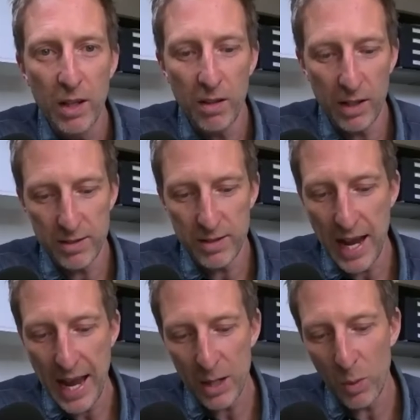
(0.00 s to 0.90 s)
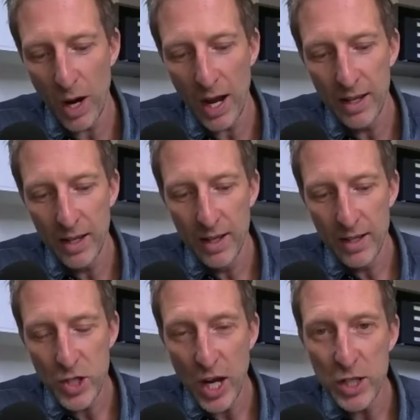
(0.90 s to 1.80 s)
like I say, how do I
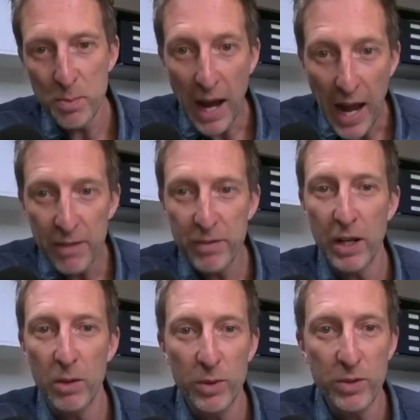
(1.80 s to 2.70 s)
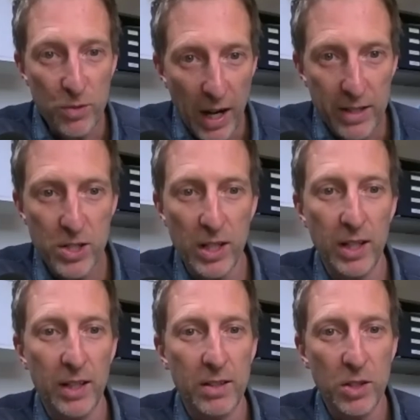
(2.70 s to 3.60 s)
change behaviour with
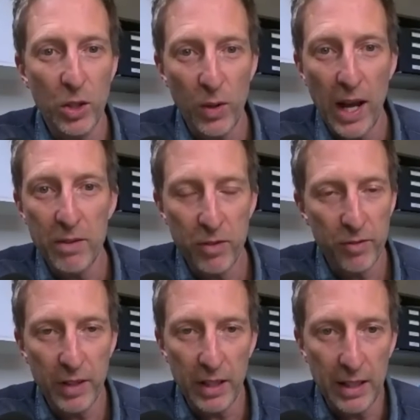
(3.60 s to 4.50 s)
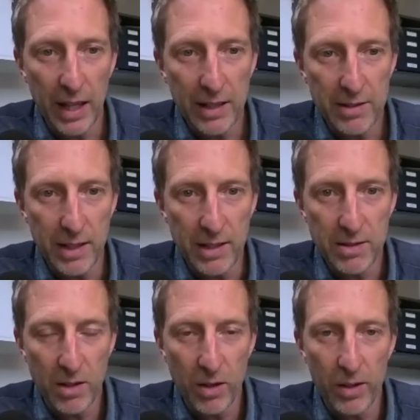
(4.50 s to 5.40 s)
strategy to create a fulfilling legacy?
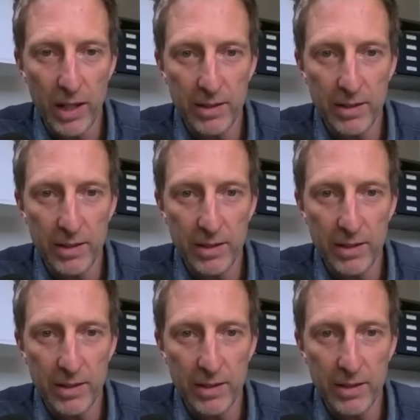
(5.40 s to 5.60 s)
So that's